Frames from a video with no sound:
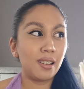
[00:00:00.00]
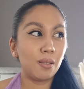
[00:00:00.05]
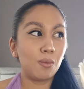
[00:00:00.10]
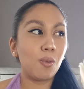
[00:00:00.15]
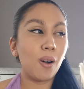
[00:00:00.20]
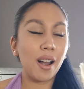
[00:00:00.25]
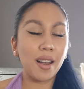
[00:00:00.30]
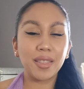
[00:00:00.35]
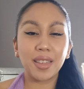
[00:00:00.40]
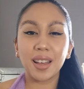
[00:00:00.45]

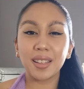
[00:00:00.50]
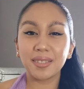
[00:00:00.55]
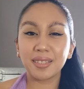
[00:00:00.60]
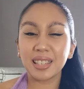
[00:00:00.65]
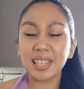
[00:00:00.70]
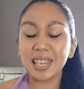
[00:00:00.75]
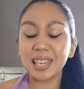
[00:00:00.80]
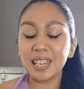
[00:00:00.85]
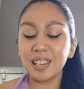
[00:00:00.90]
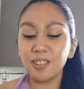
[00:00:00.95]
why that's
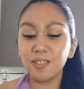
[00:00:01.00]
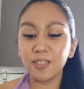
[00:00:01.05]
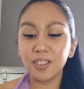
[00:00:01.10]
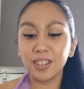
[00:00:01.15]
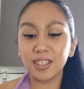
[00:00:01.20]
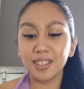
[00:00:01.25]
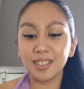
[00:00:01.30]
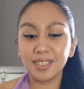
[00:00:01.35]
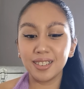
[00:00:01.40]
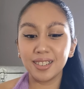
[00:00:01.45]

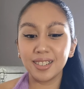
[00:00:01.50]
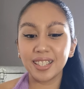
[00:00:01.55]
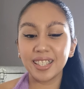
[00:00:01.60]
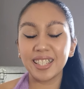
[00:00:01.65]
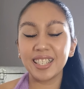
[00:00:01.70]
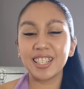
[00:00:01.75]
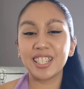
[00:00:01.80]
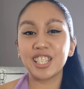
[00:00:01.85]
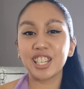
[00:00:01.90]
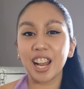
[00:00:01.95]
even
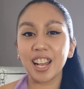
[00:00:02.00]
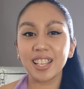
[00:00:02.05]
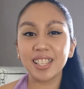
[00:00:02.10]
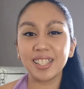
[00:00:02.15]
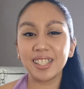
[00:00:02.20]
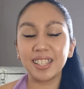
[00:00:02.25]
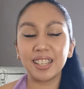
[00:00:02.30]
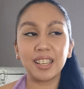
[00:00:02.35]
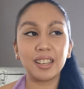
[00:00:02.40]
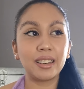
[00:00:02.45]

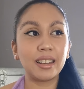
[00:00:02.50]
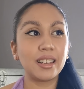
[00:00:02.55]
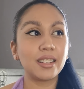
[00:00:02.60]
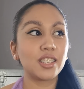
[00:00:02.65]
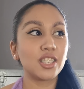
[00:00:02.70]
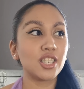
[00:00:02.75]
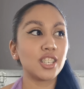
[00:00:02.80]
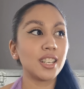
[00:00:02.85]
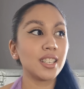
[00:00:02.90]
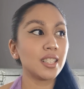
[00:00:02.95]
suggested.
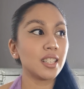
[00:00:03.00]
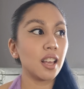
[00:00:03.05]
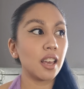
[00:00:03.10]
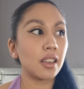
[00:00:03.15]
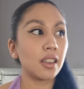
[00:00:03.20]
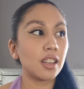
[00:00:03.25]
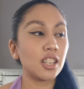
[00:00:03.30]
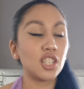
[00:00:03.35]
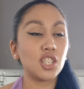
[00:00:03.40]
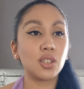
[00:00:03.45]
It's just
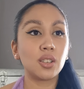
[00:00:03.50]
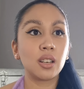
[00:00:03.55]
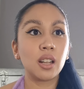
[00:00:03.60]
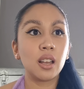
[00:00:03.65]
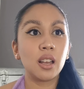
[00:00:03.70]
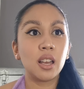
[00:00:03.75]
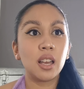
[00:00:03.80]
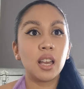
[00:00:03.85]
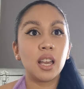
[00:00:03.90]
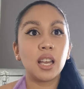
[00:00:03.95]
like
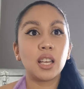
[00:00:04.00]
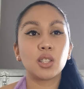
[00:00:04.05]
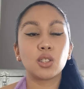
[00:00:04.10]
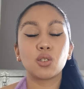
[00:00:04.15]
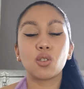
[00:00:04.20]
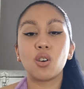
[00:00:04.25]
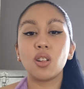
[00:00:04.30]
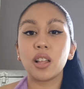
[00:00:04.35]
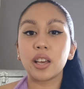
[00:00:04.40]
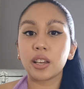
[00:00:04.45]
it's
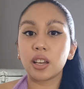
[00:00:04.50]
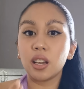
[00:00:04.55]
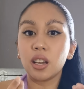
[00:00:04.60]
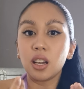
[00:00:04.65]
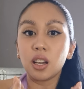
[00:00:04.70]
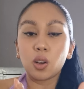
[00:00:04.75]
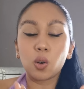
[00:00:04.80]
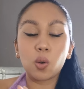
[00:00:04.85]
got like